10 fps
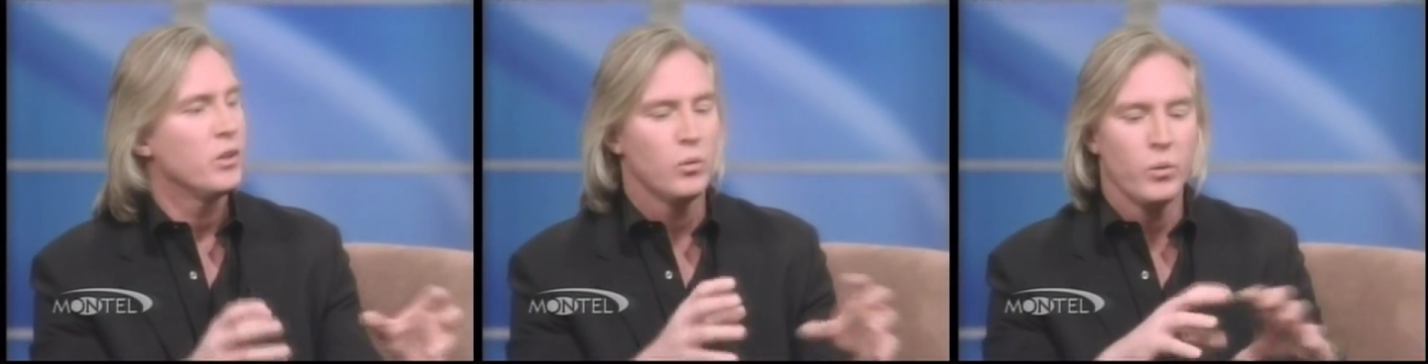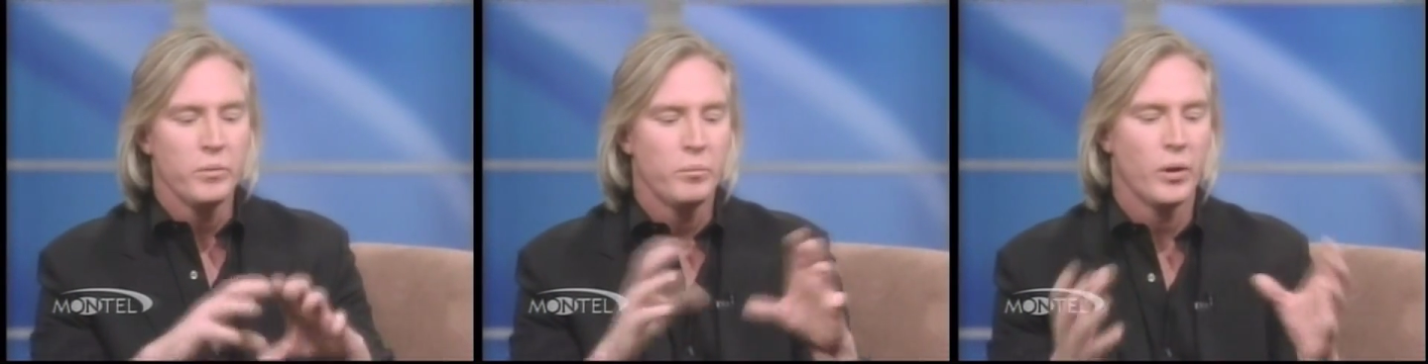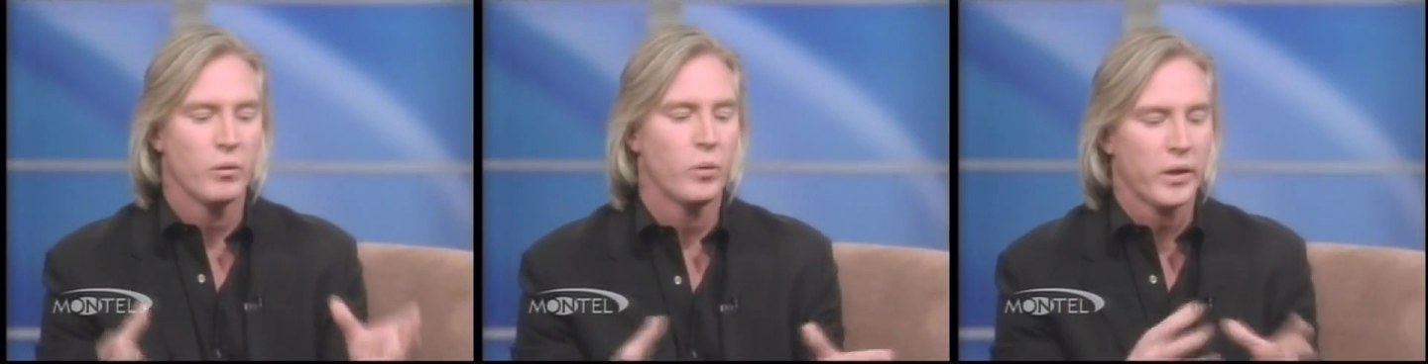you wouldn't
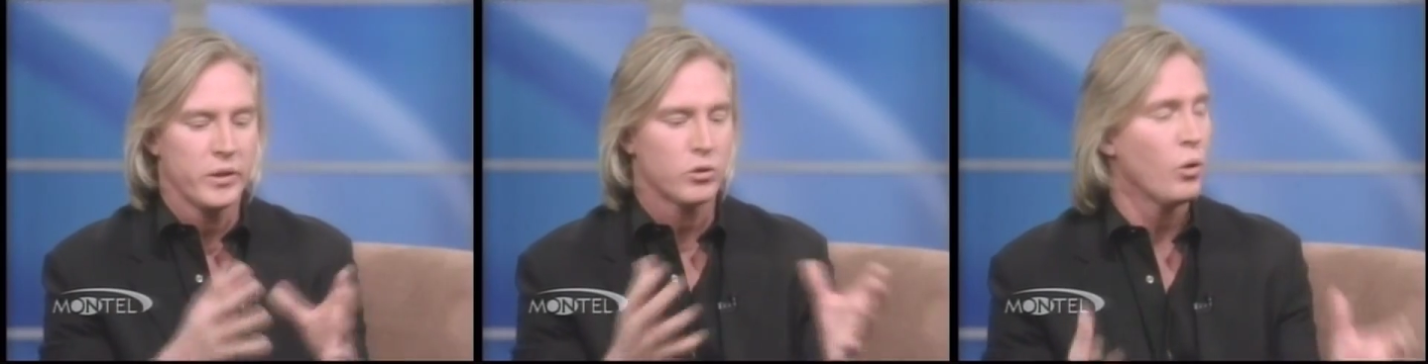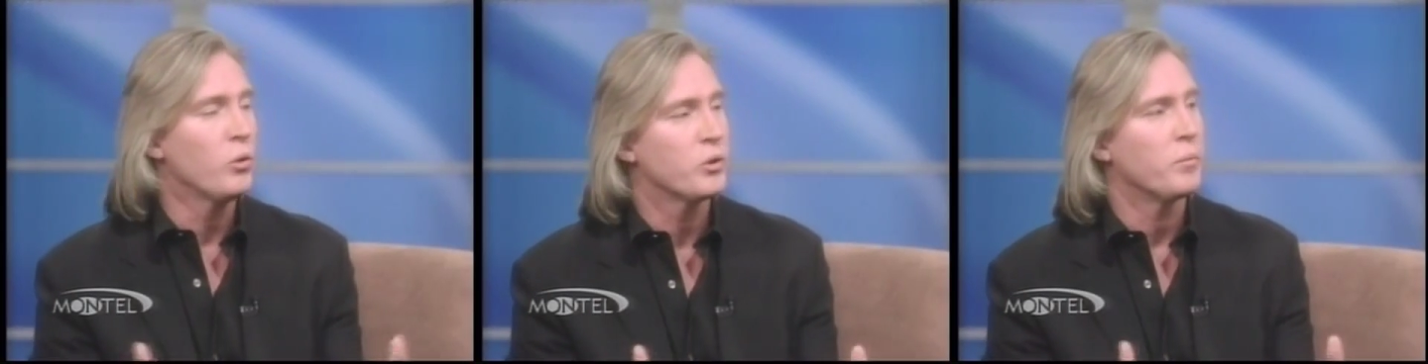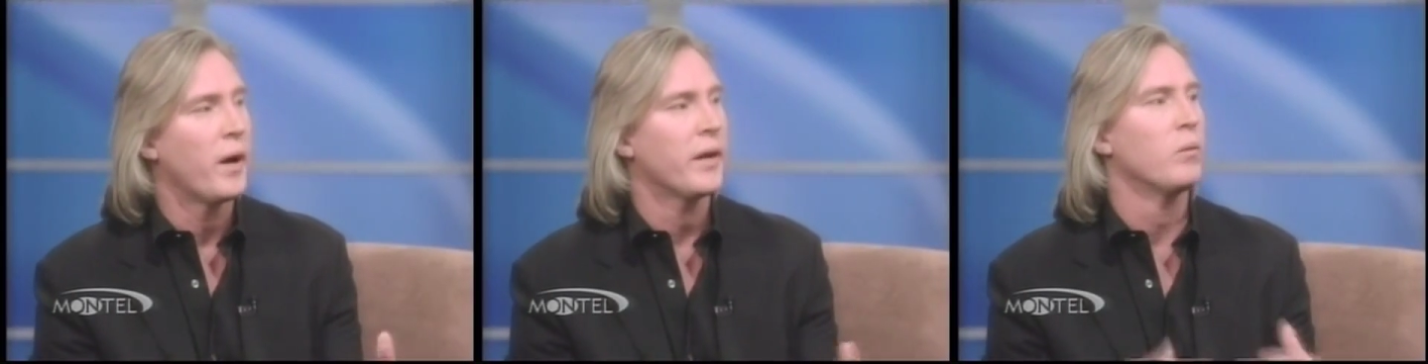put what controls
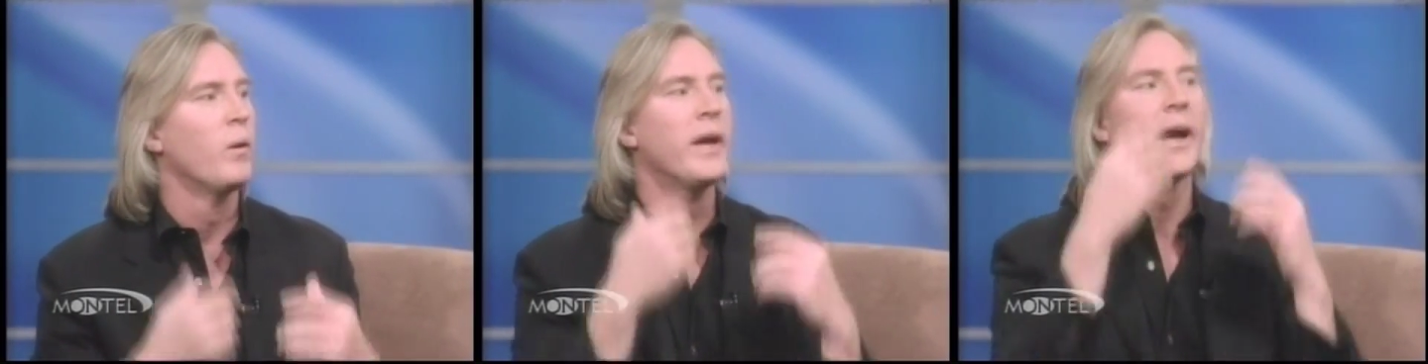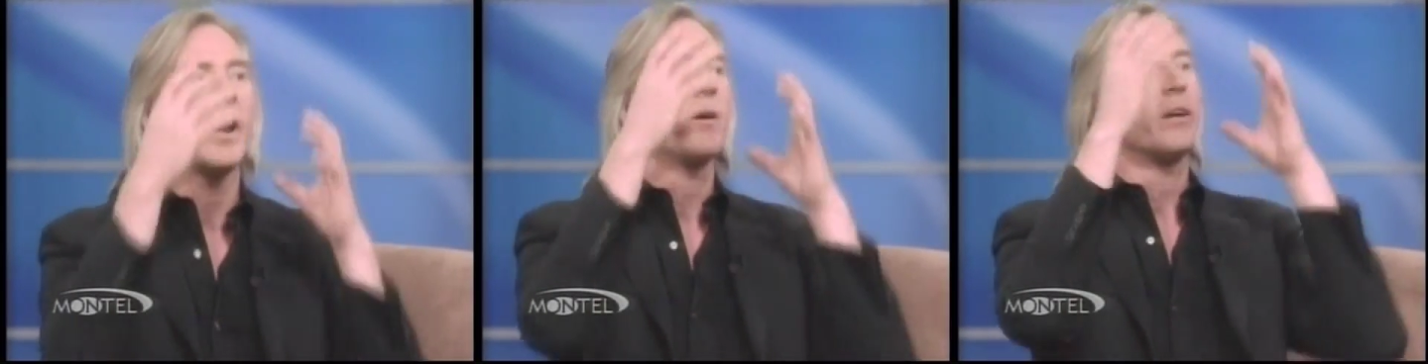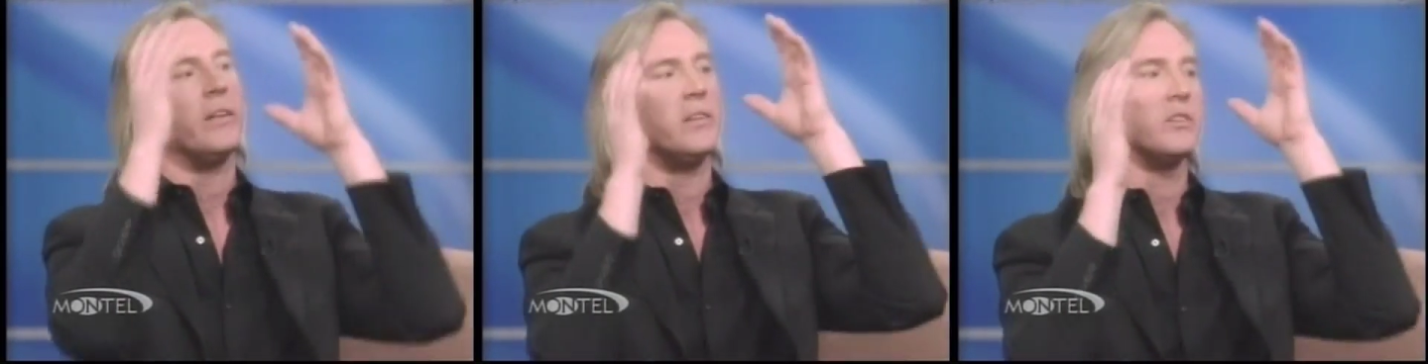your body way out
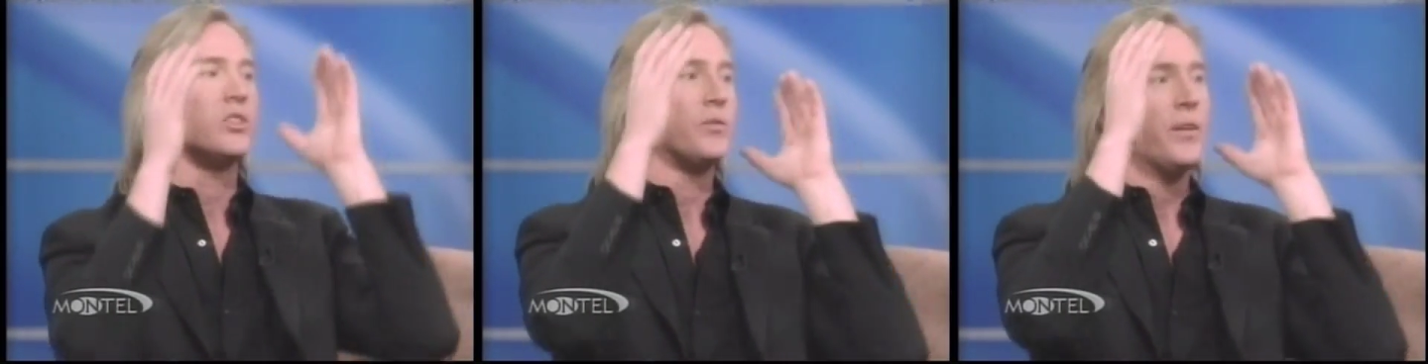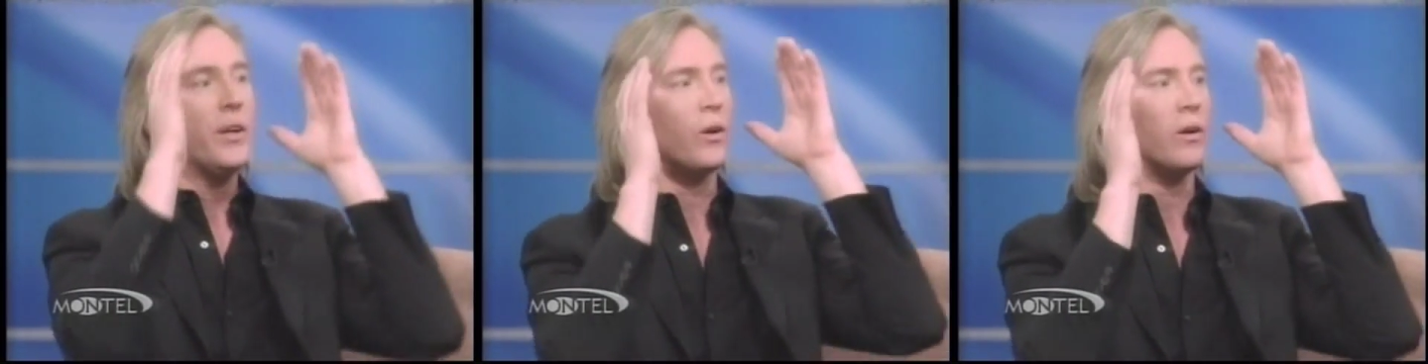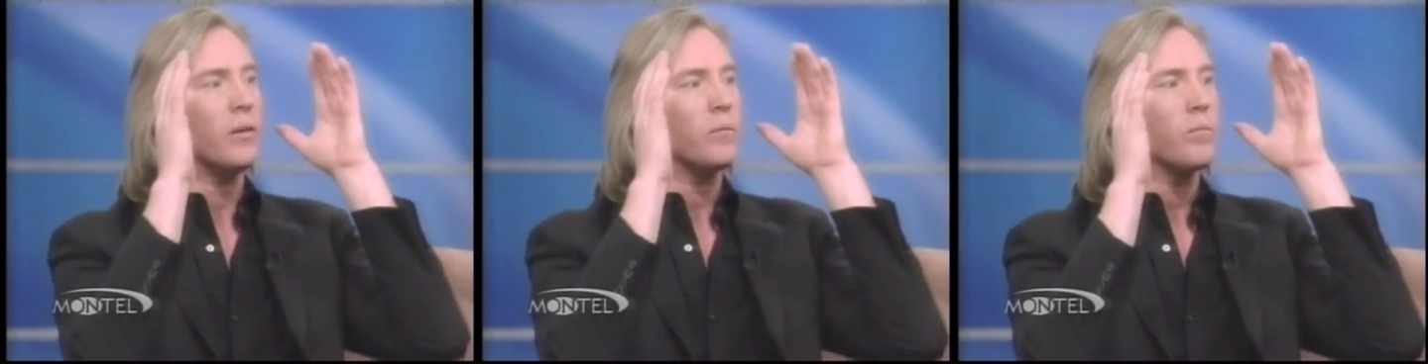in this
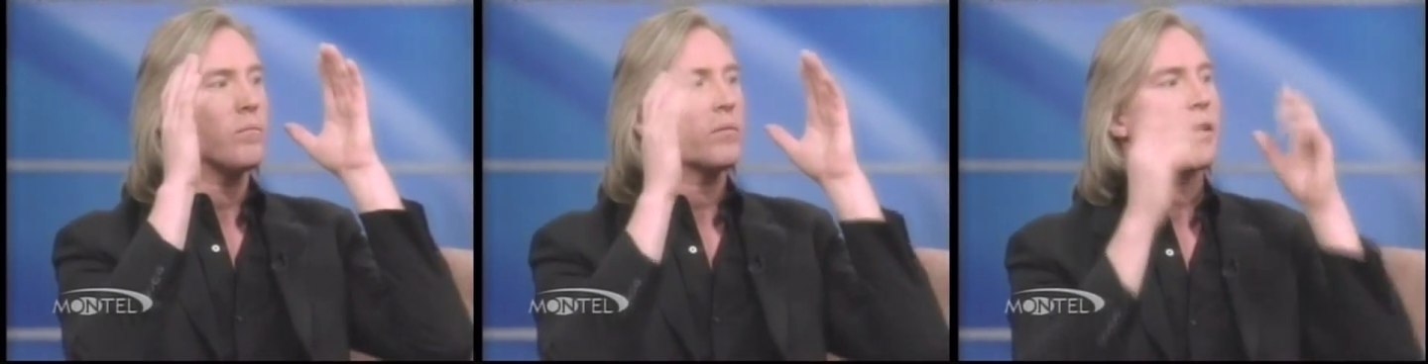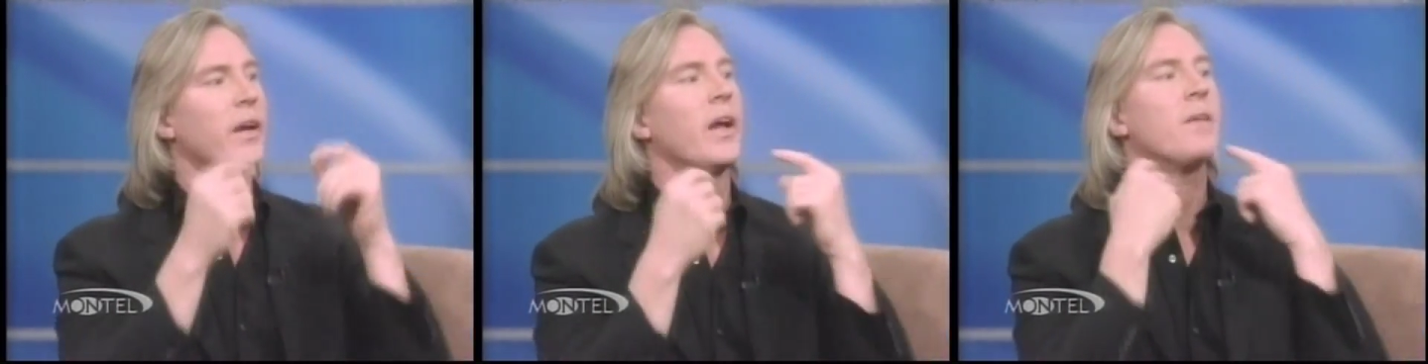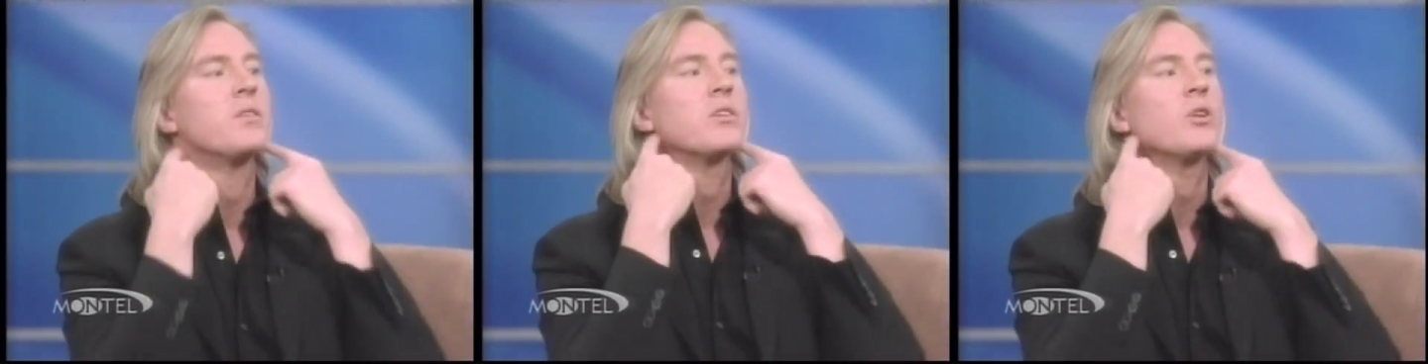sphere and
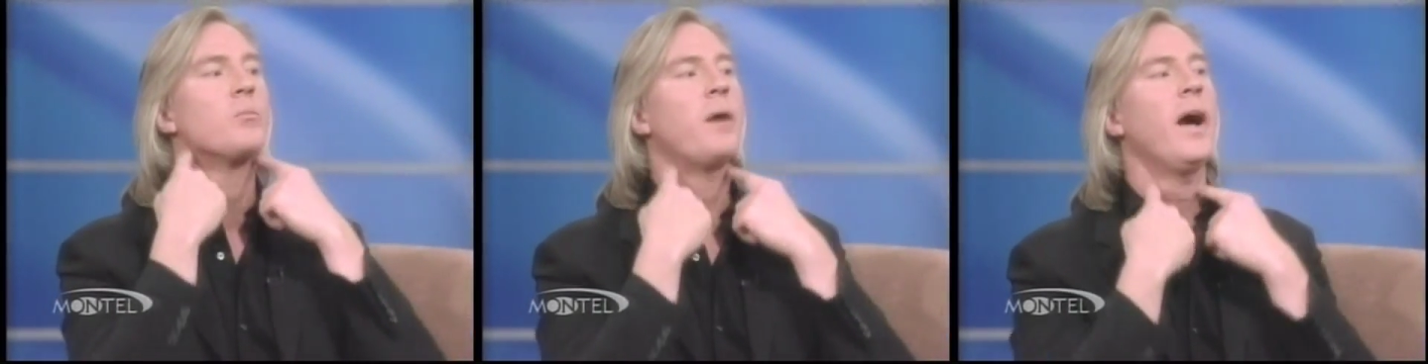have this little